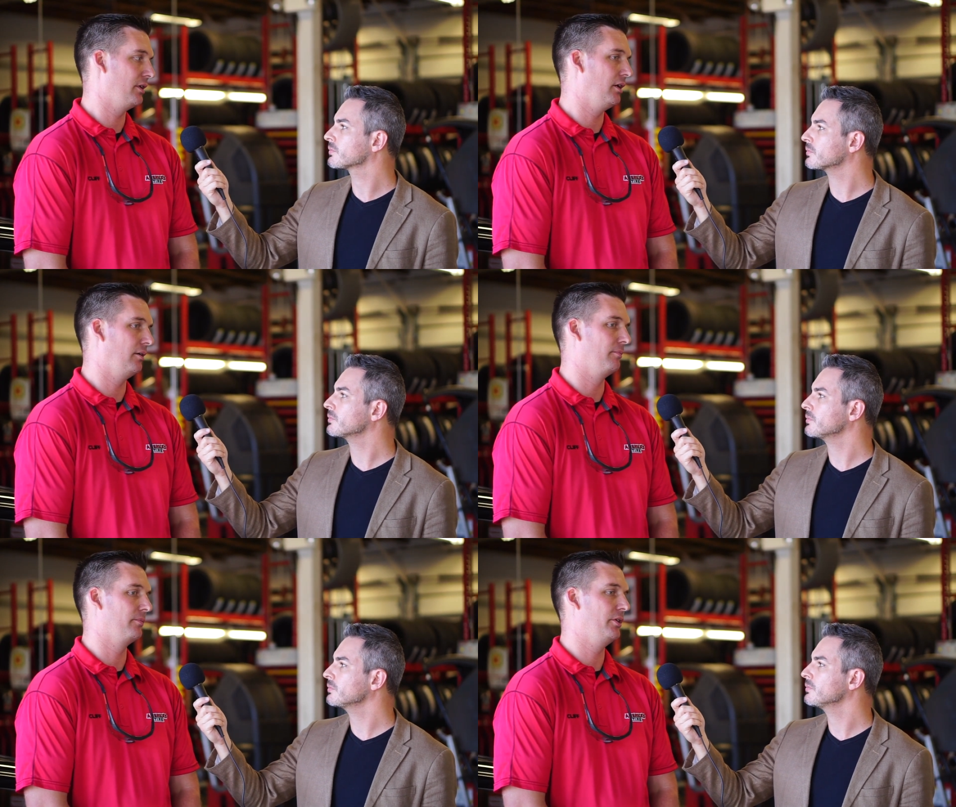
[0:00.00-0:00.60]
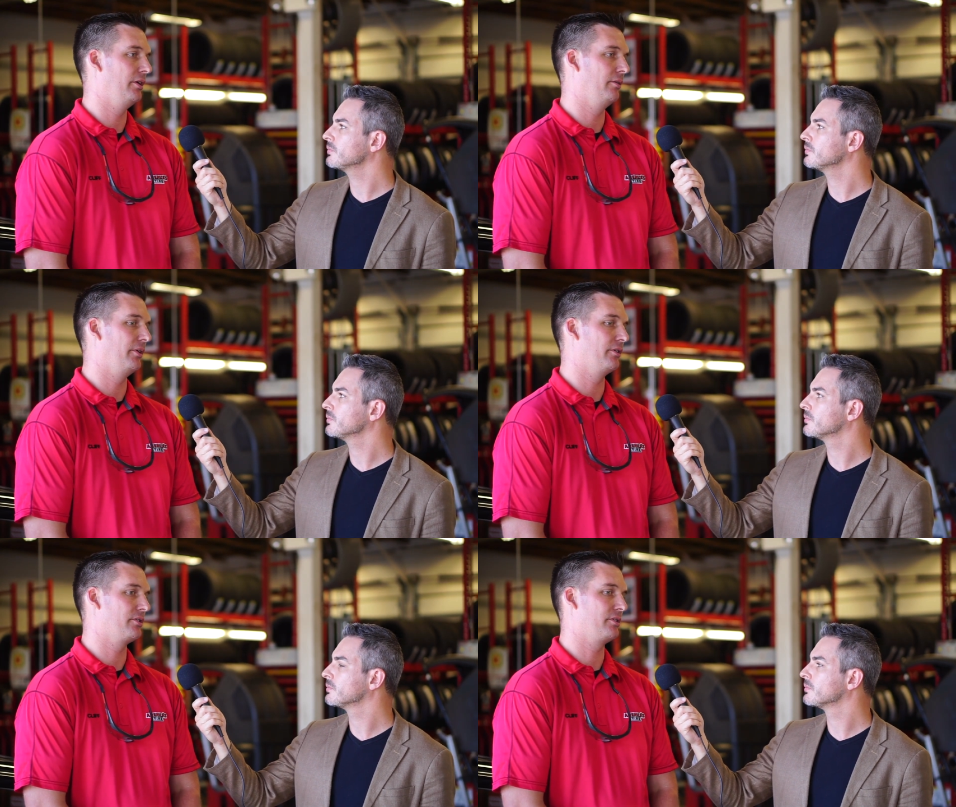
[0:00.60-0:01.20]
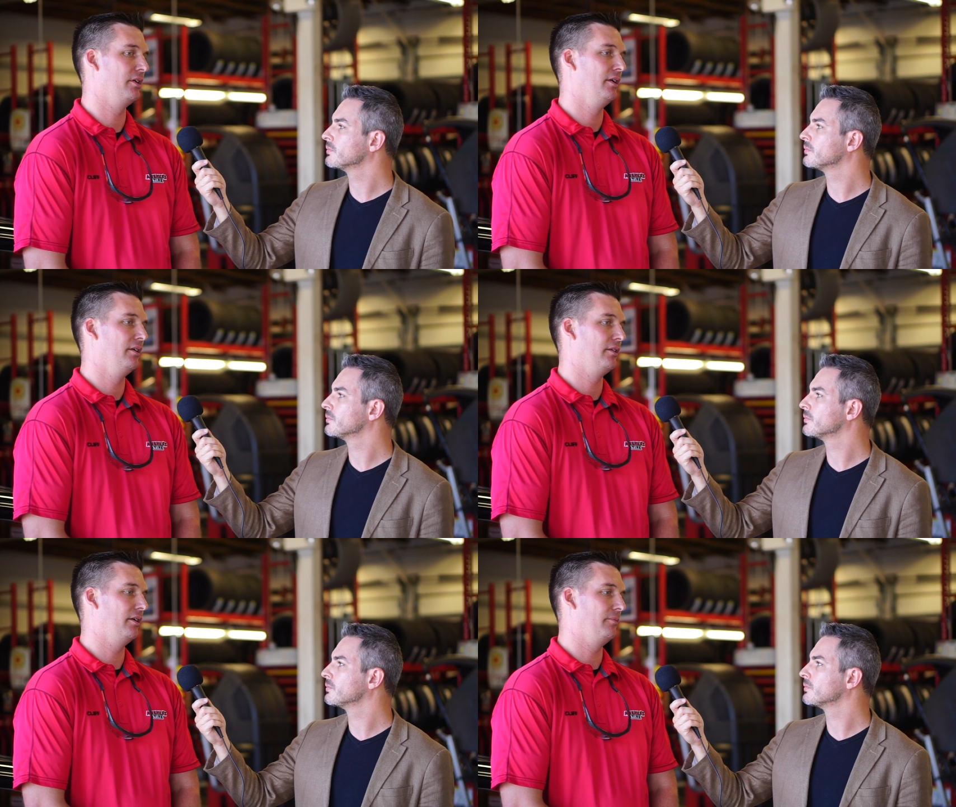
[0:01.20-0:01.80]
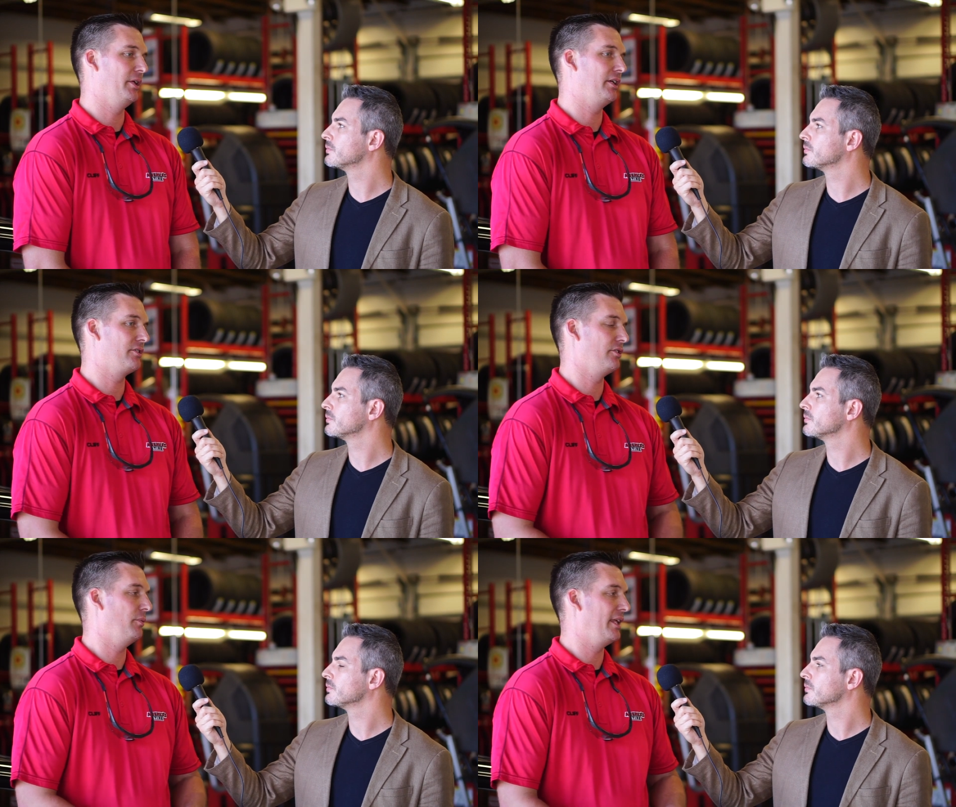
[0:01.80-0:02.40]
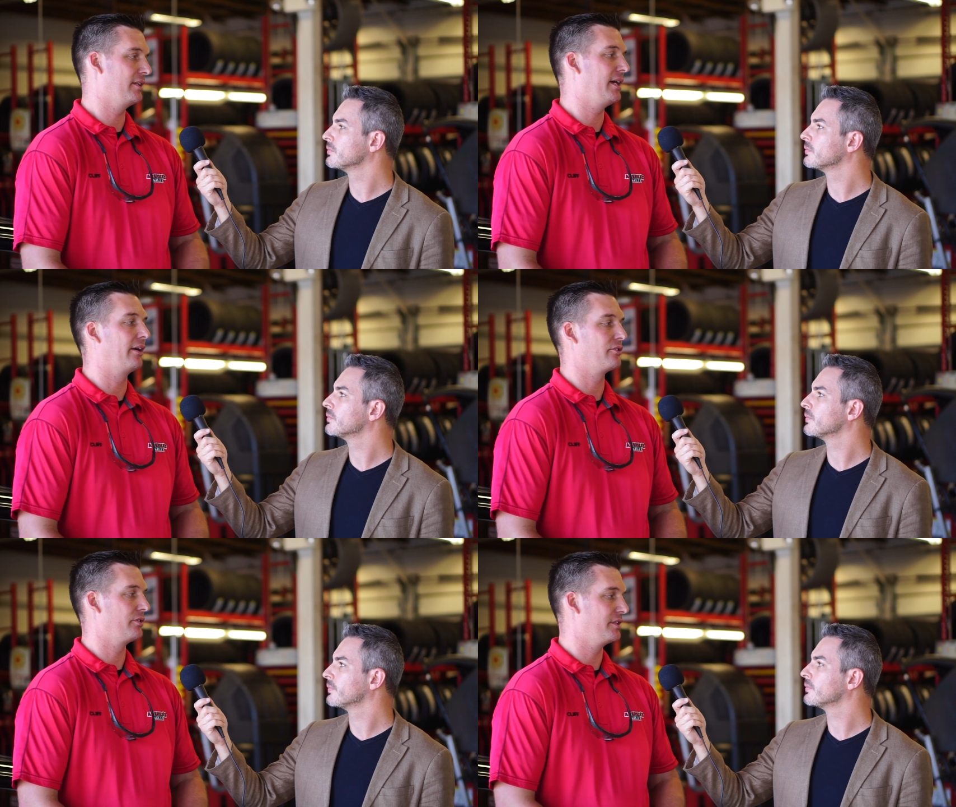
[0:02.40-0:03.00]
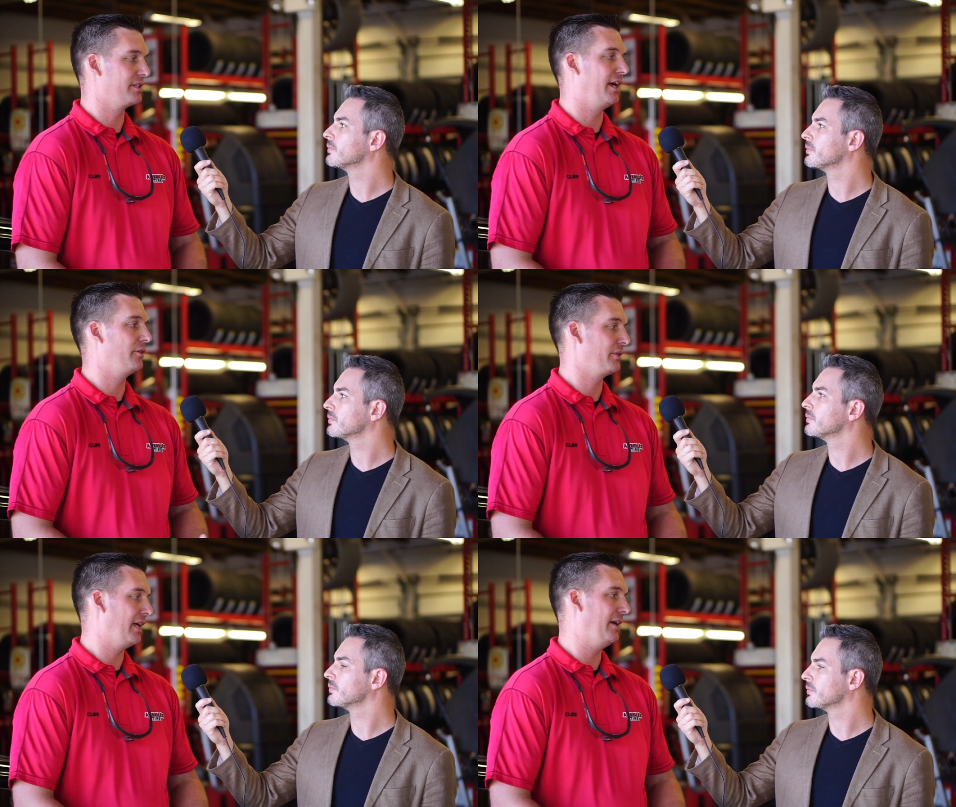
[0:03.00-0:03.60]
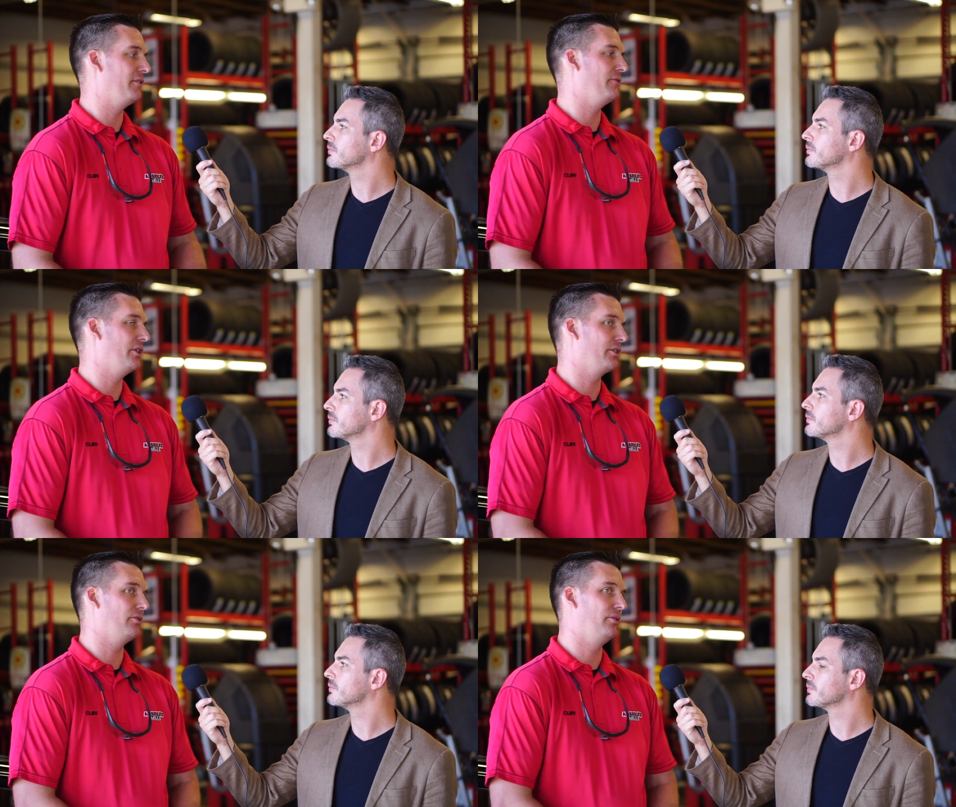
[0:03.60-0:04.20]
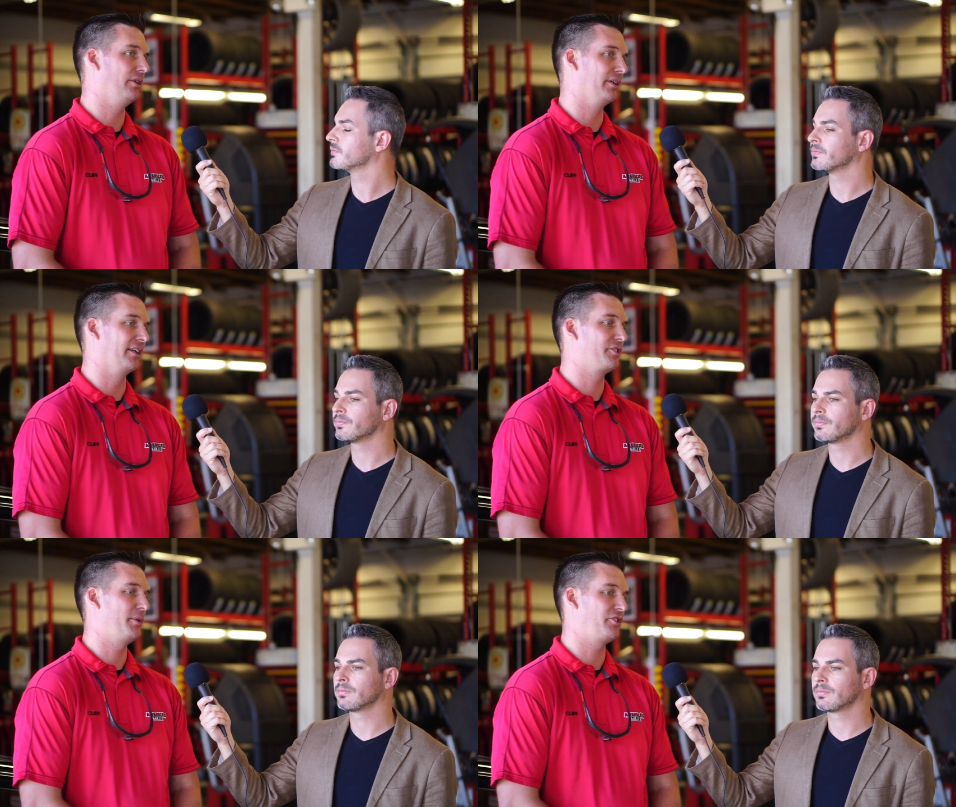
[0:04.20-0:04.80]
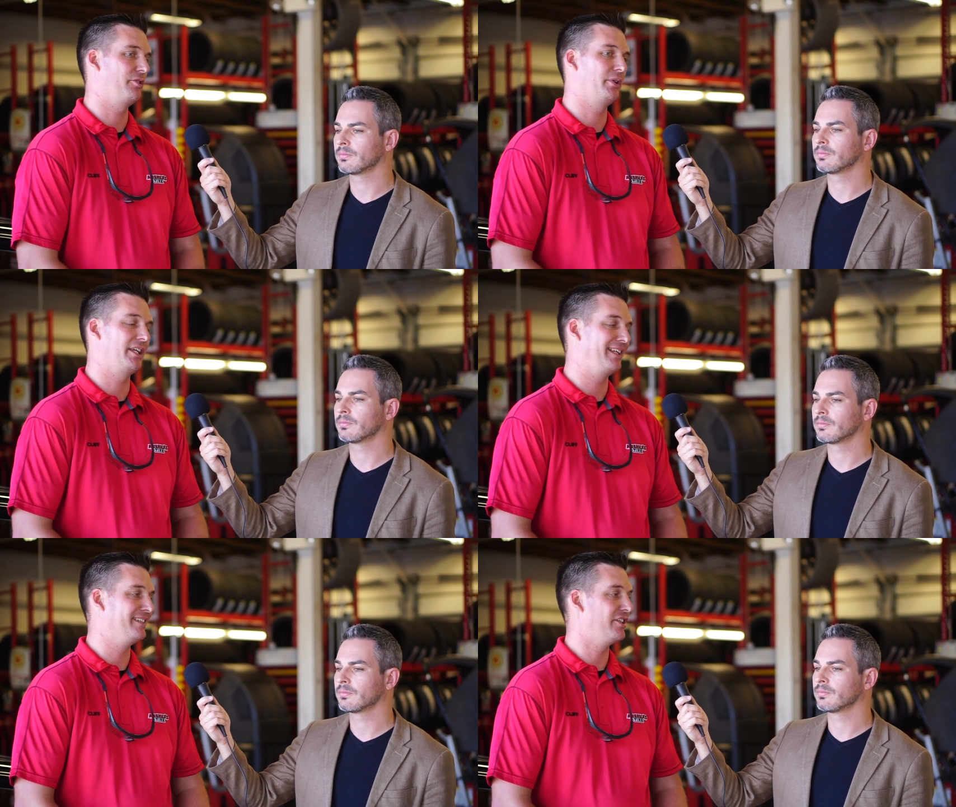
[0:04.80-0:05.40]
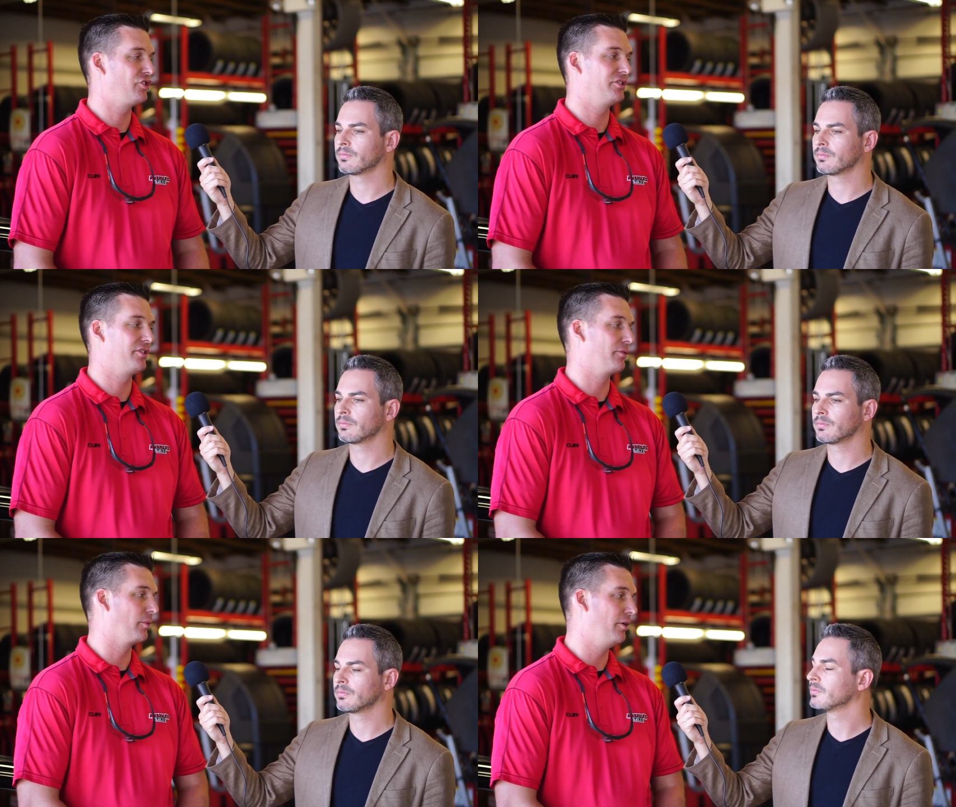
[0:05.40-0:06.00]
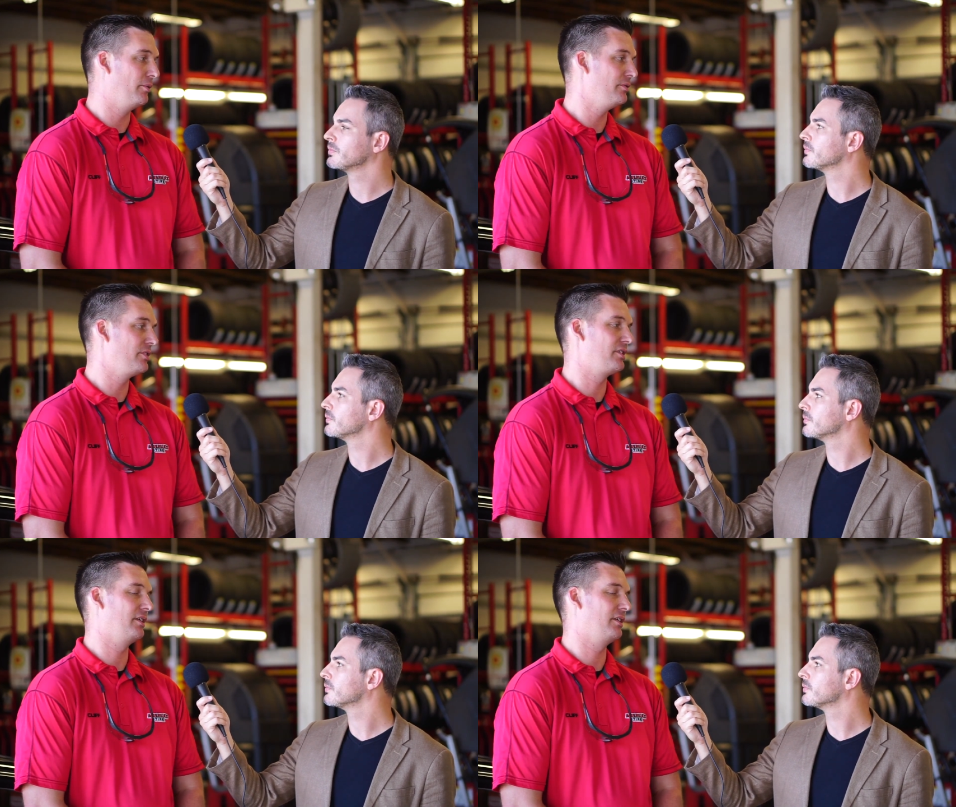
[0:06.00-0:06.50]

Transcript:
Speaker 1: Um, you know, there's the, because of the way the tires are designed with the heavy vehicle and especially with the conditions of the roads,